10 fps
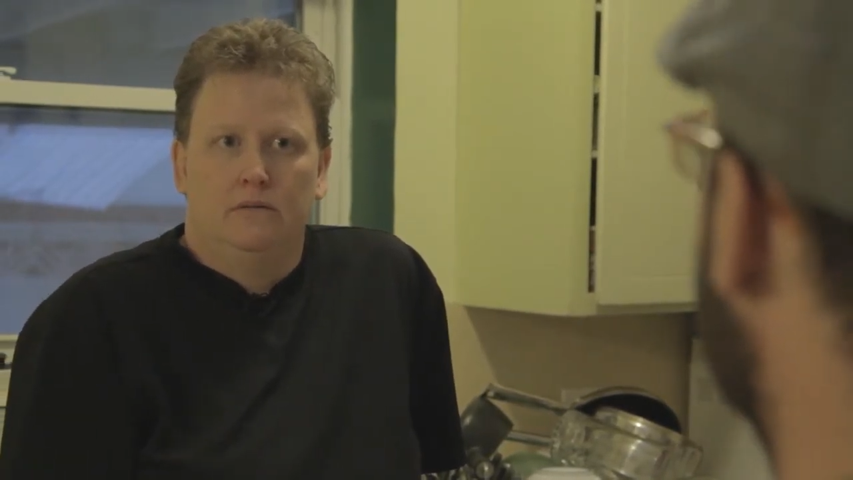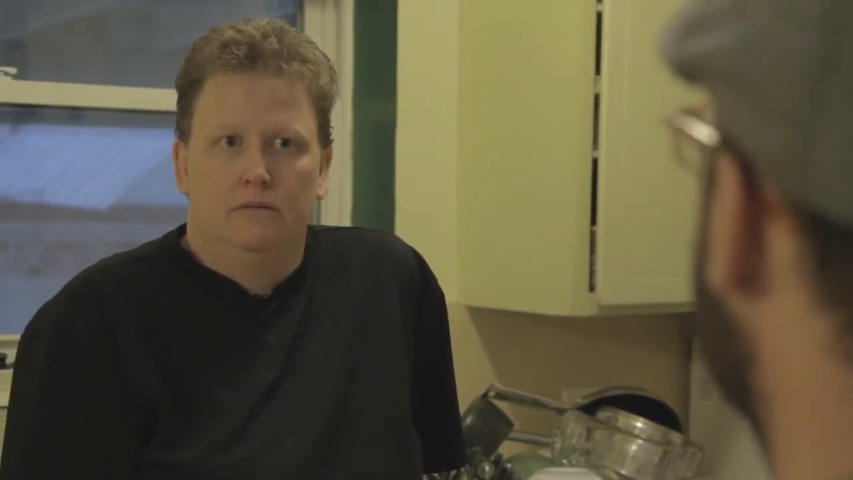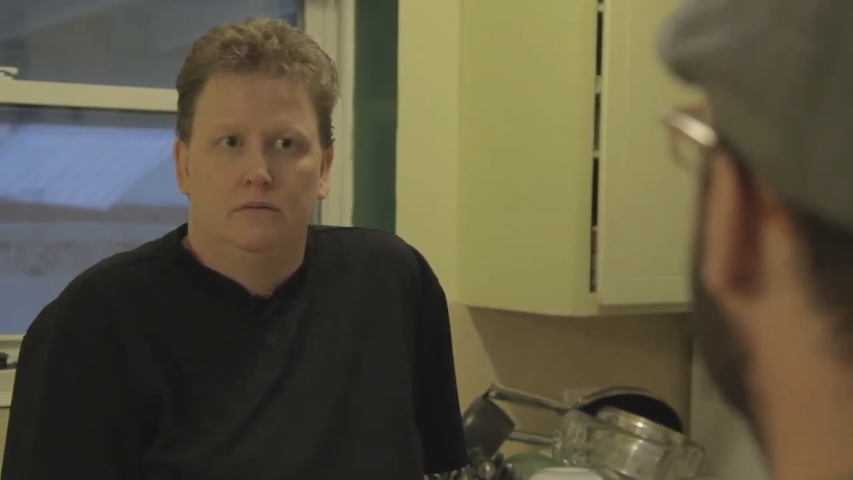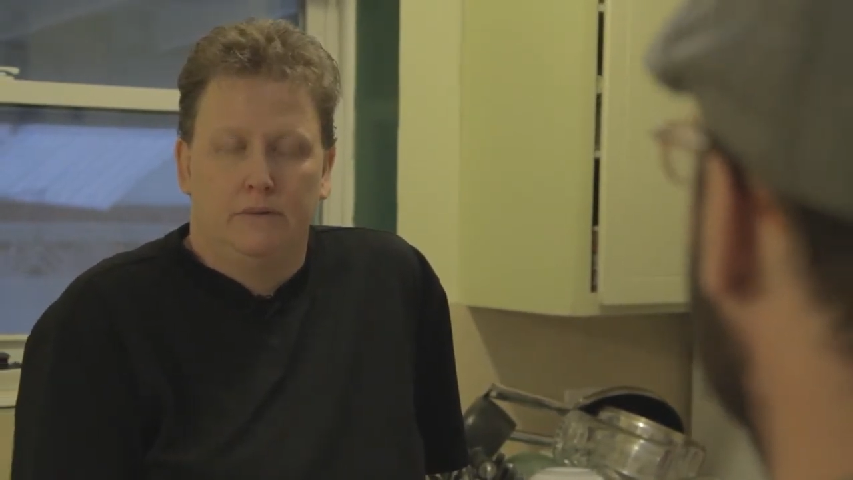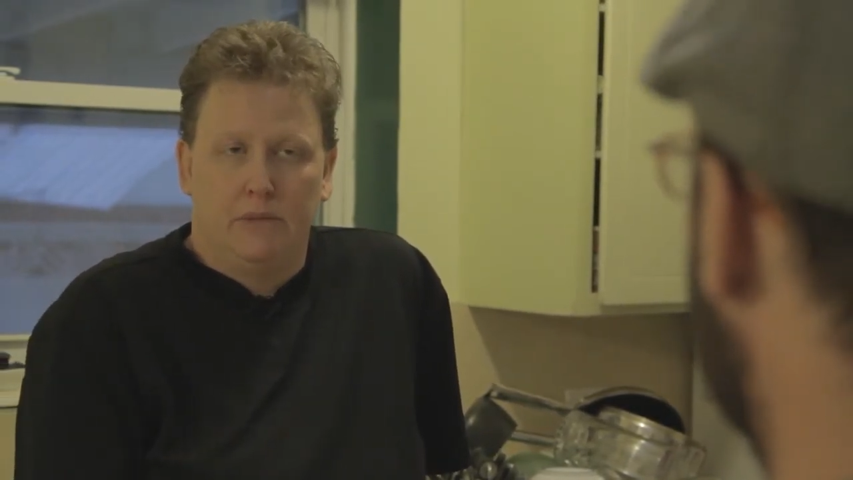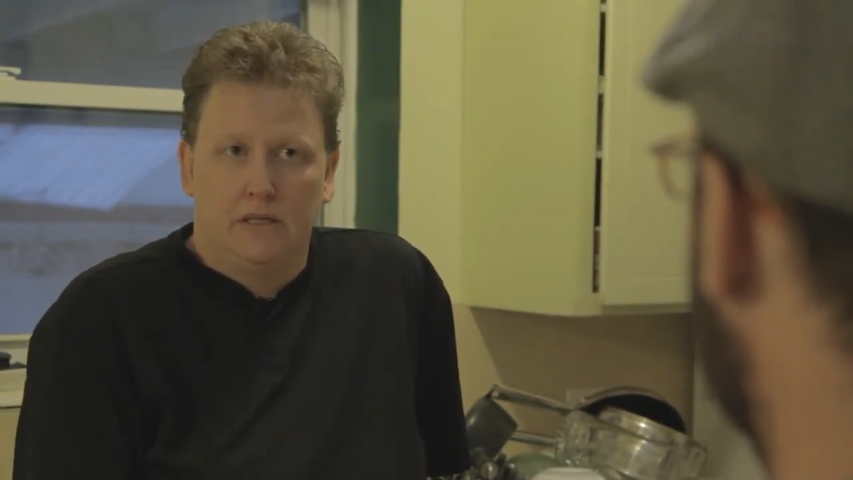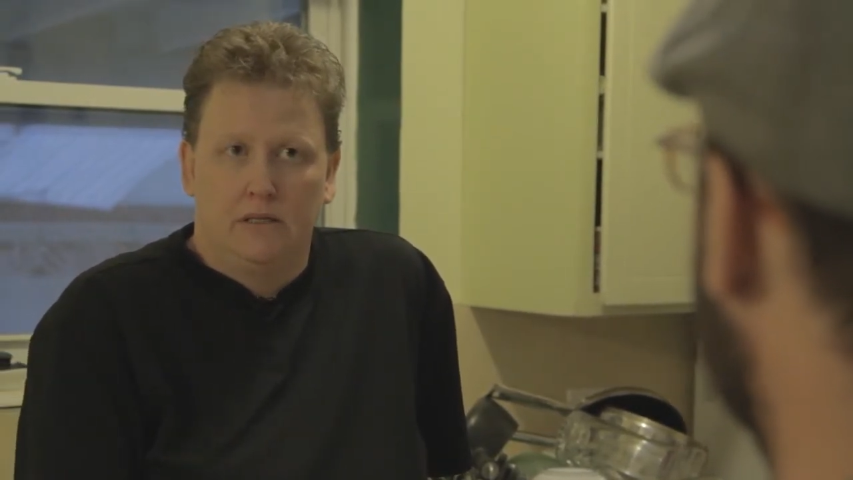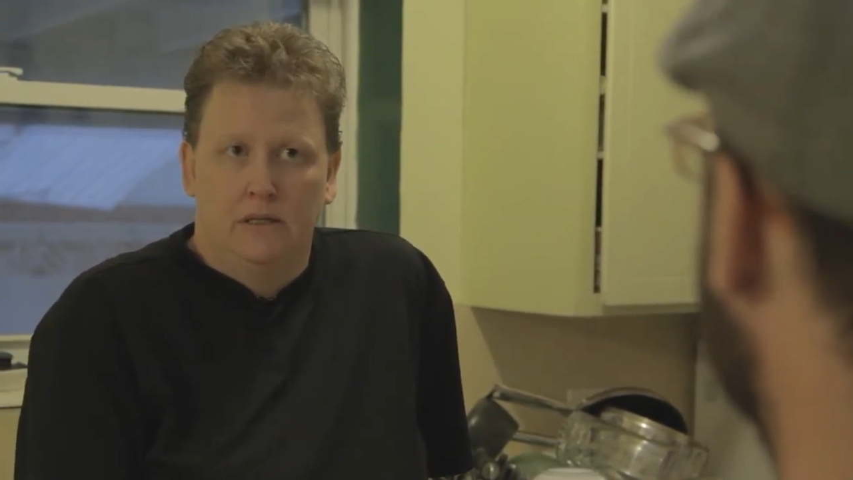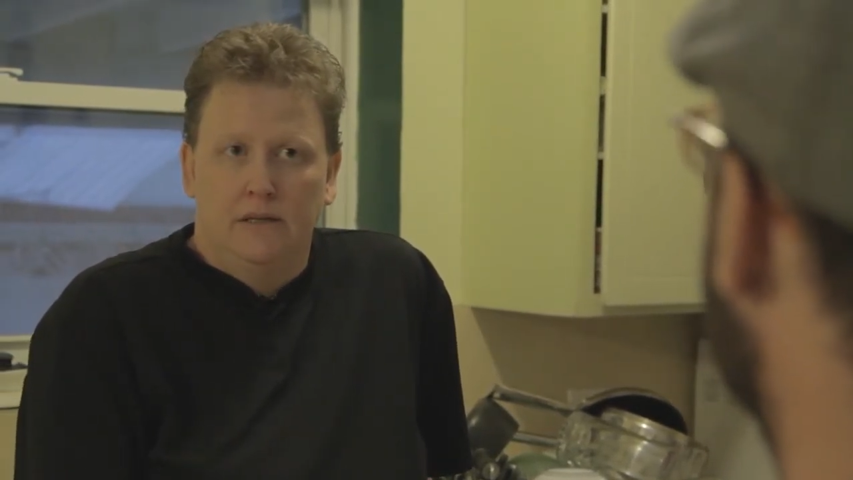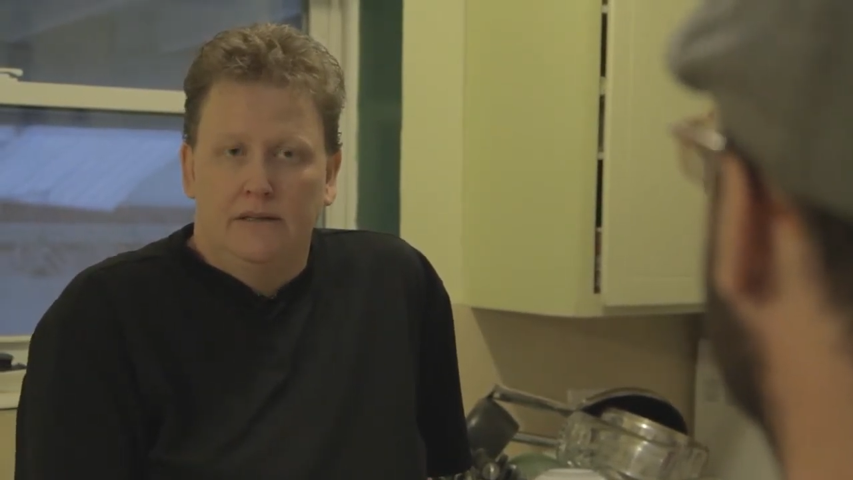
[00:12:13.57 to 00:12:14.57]

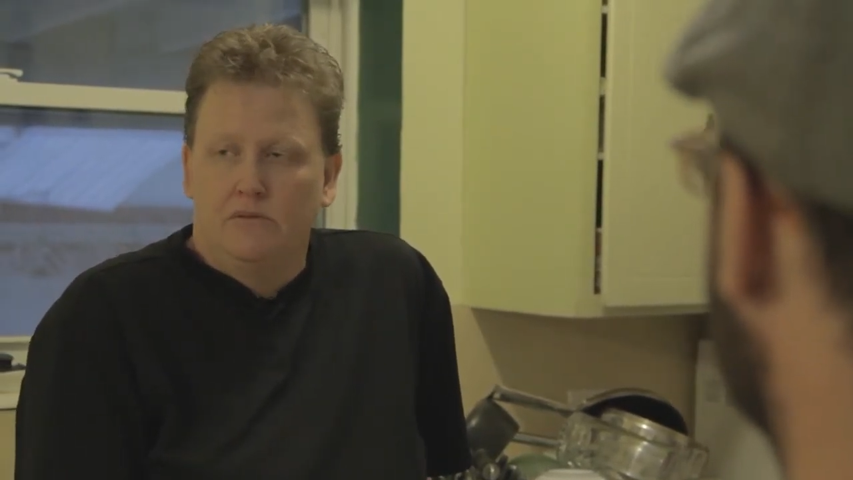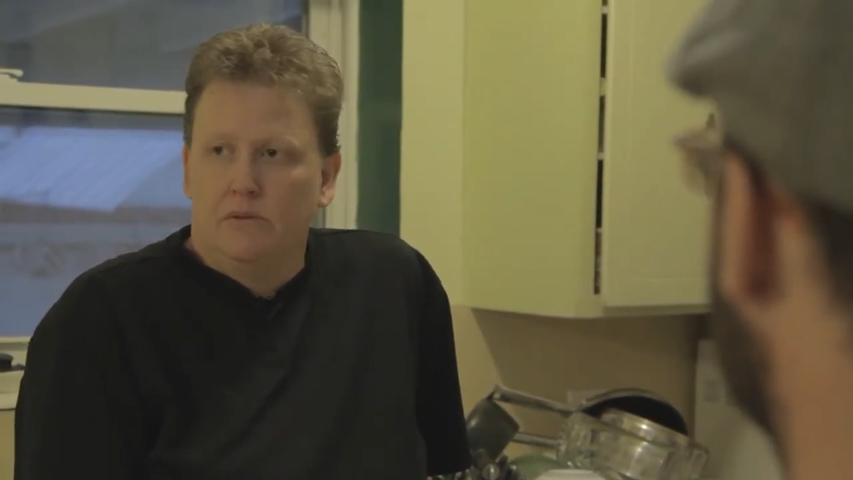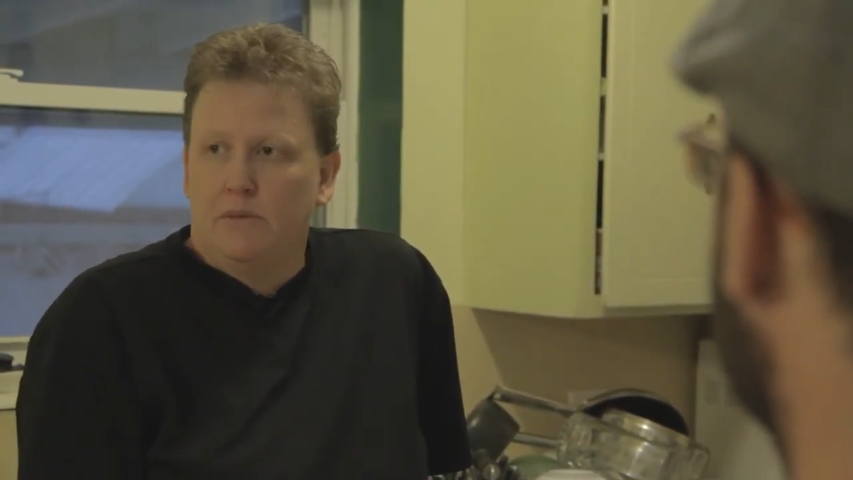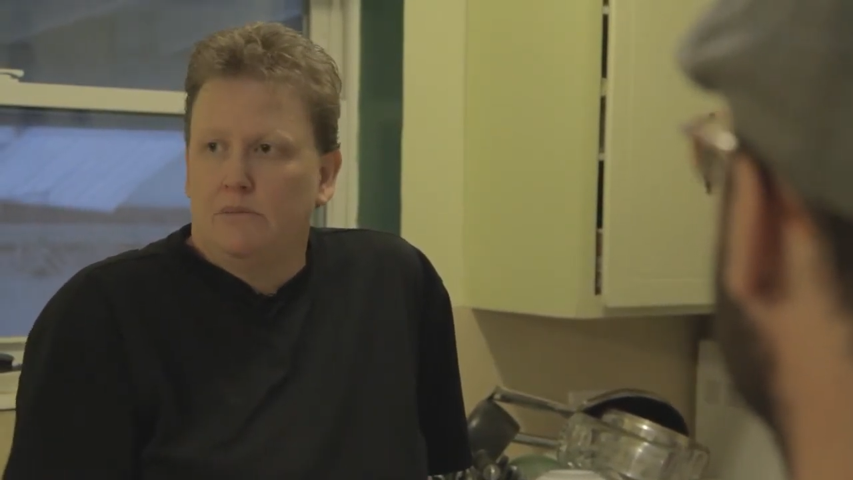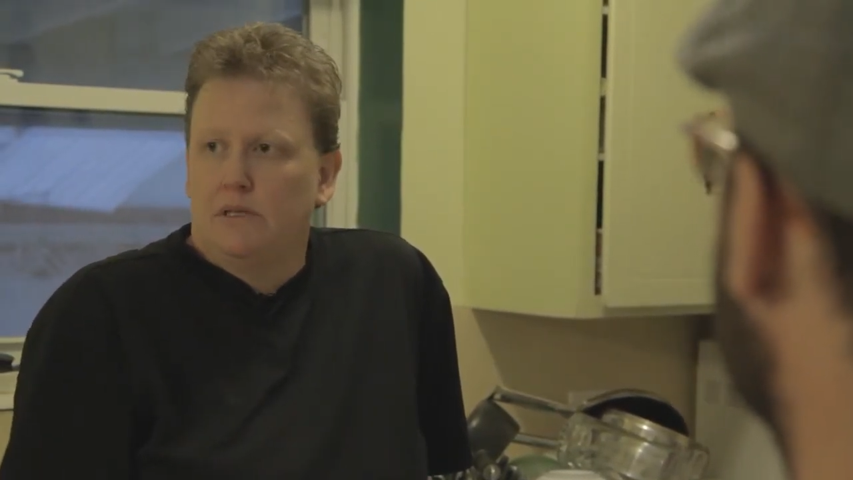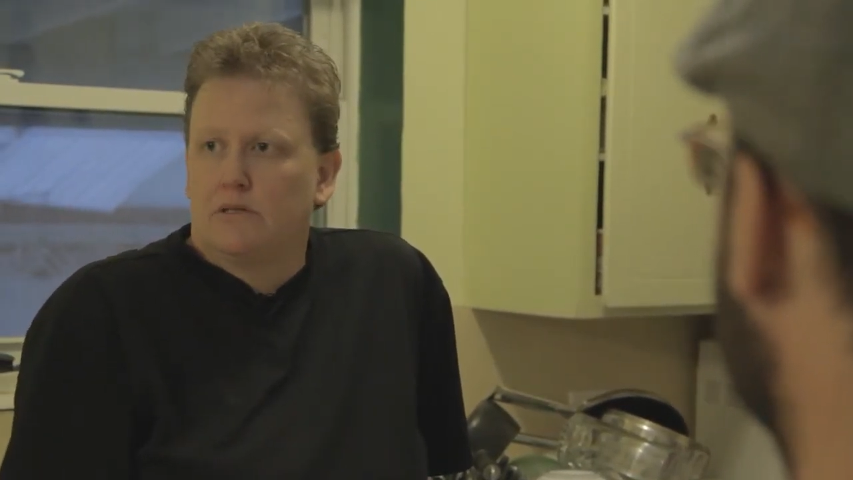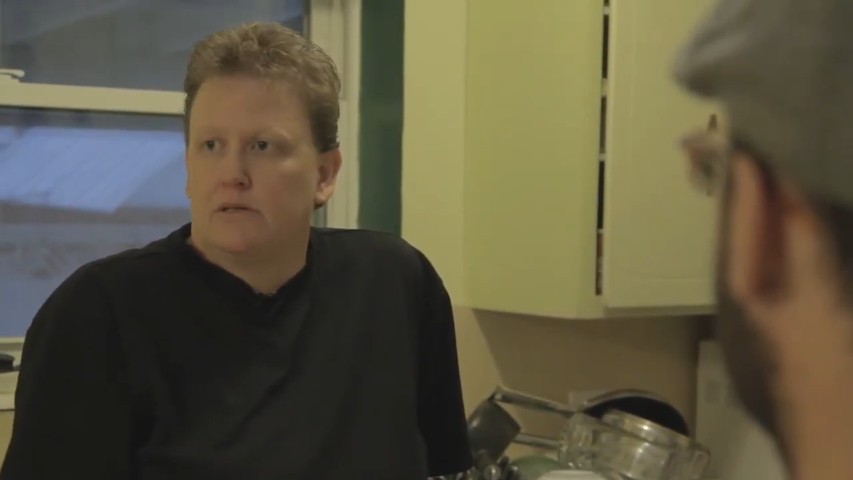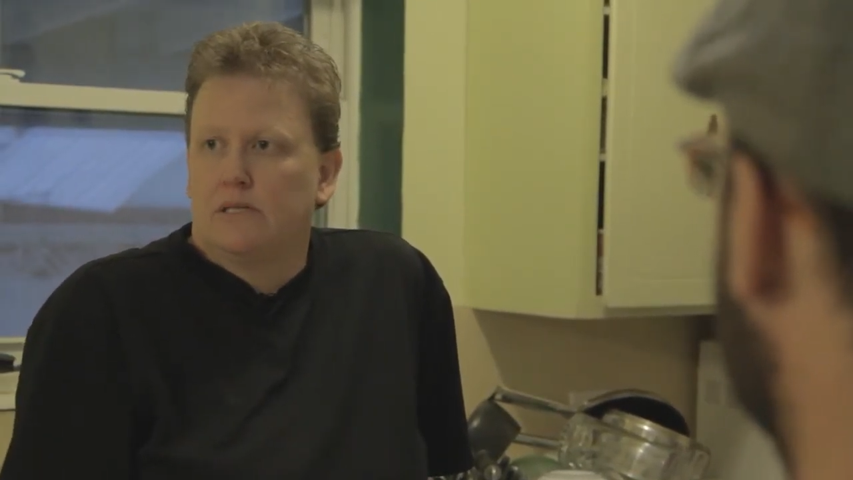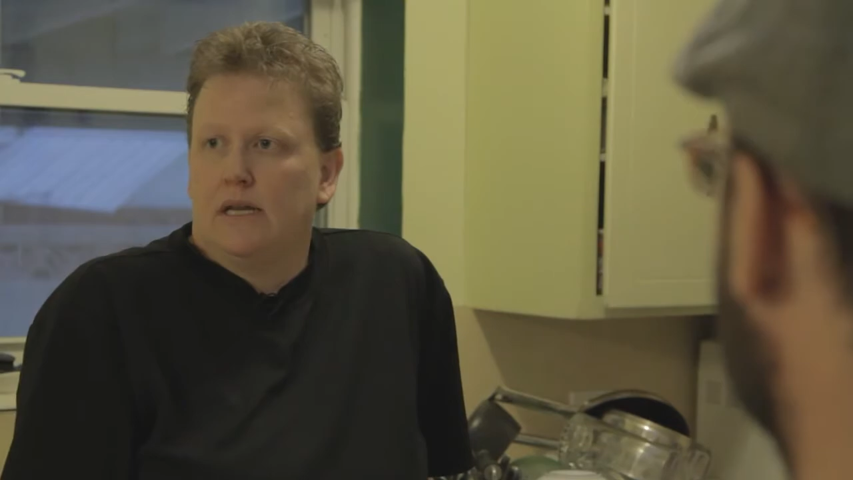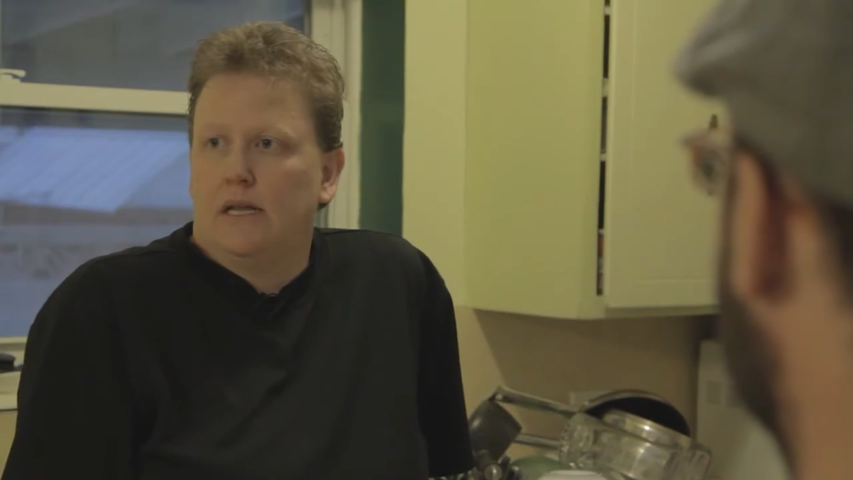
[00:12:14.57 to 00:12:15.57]
women that we might be
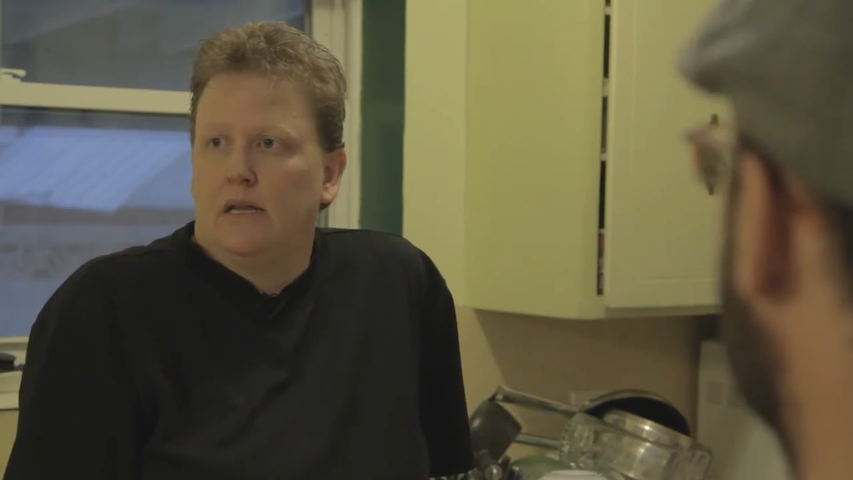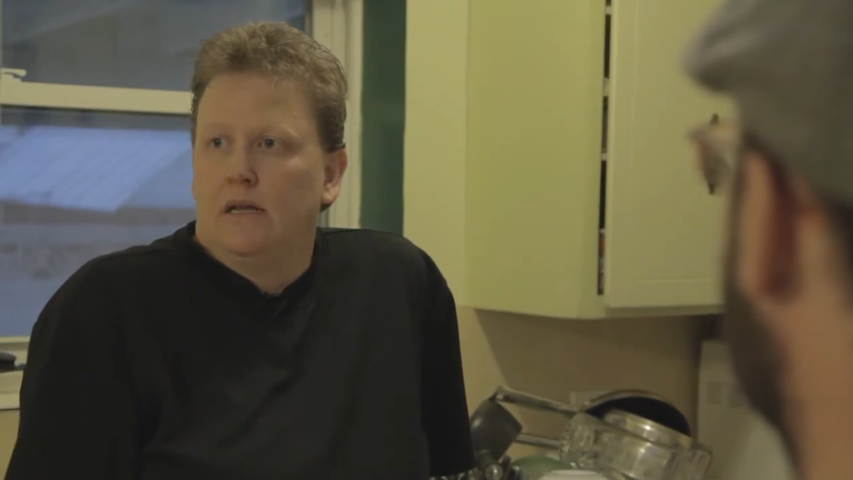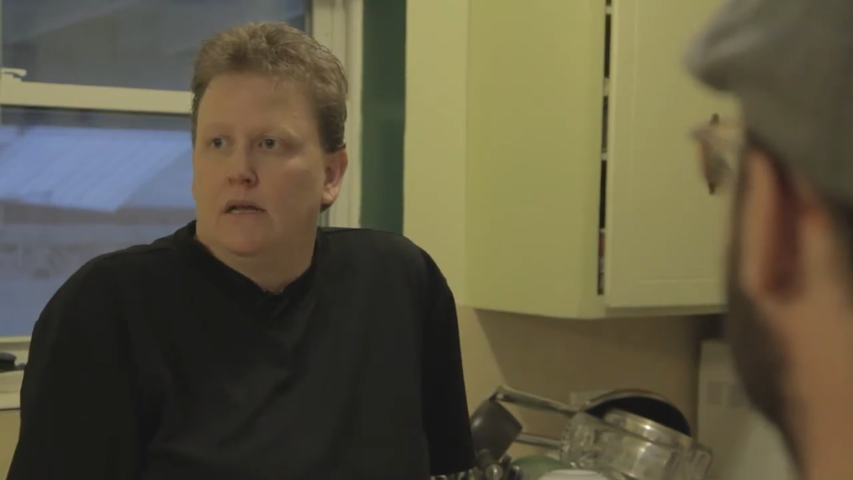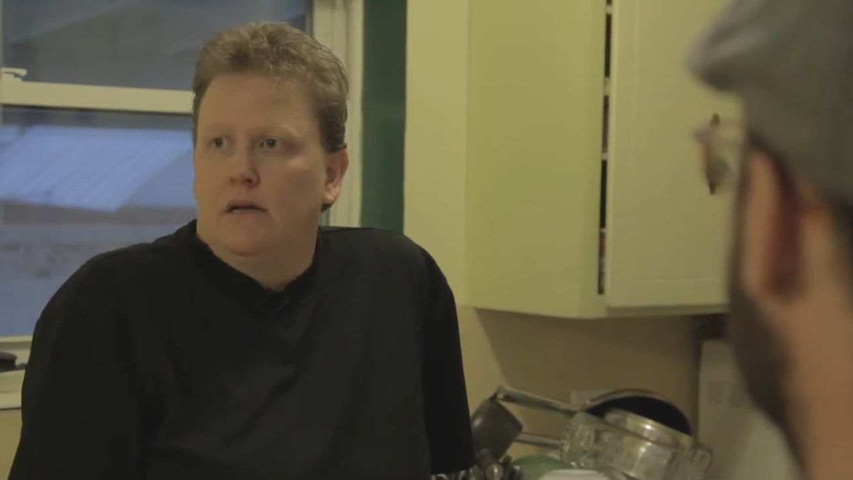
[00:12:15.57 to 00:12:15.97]
interested in.